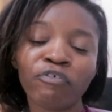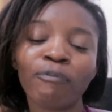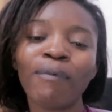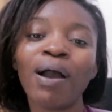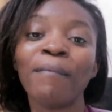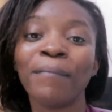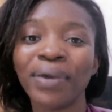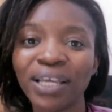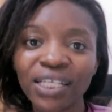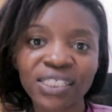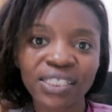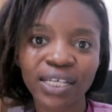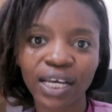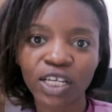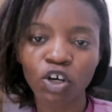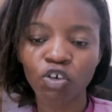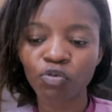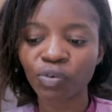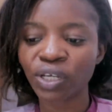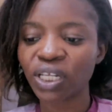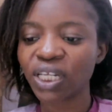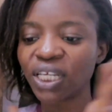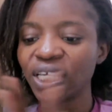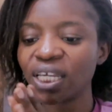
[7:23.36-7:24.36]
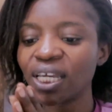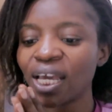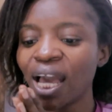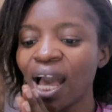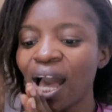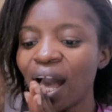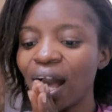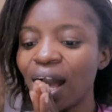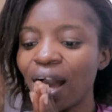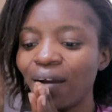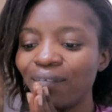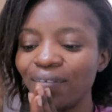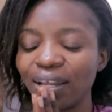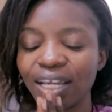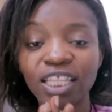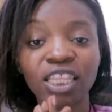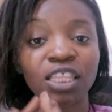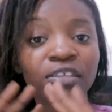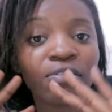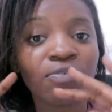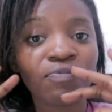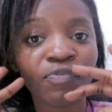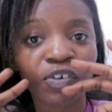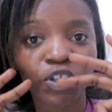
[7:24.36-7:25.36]
my main channel really, I have like
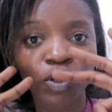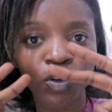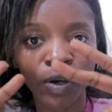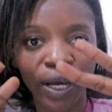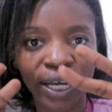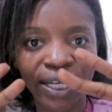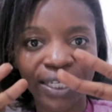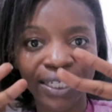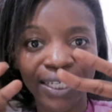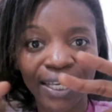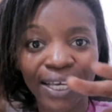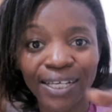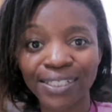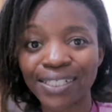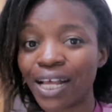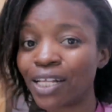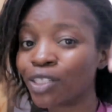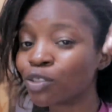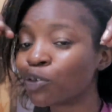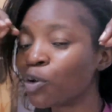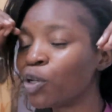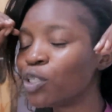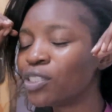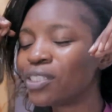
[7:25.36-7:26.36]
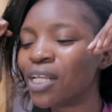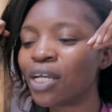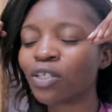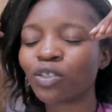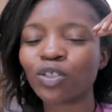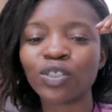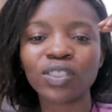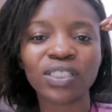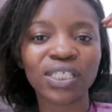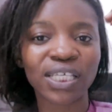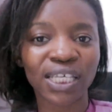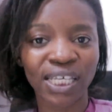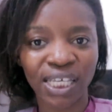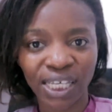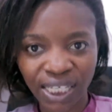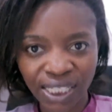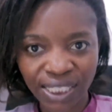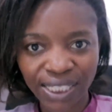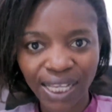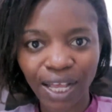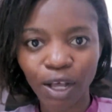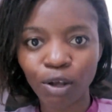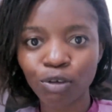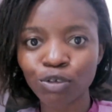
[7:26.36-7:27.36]
3 video ideas that's going to
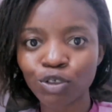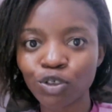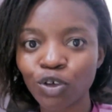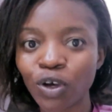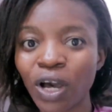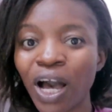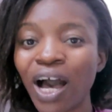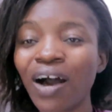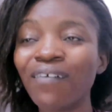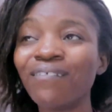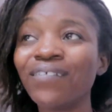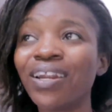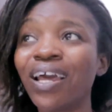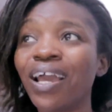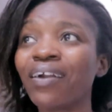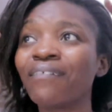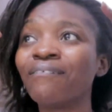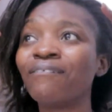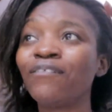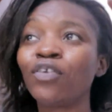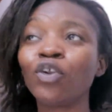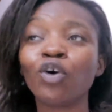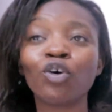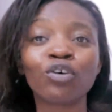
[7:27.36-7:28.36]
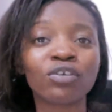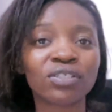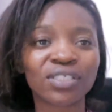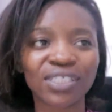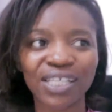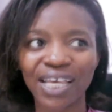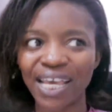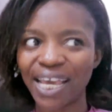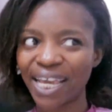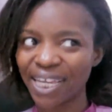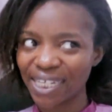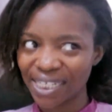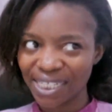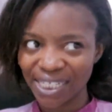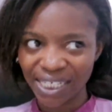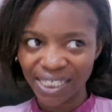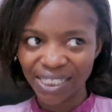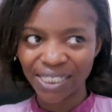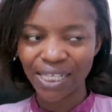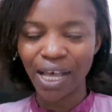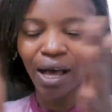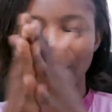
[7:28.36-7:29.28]
hit. I also have like vlogs to edit.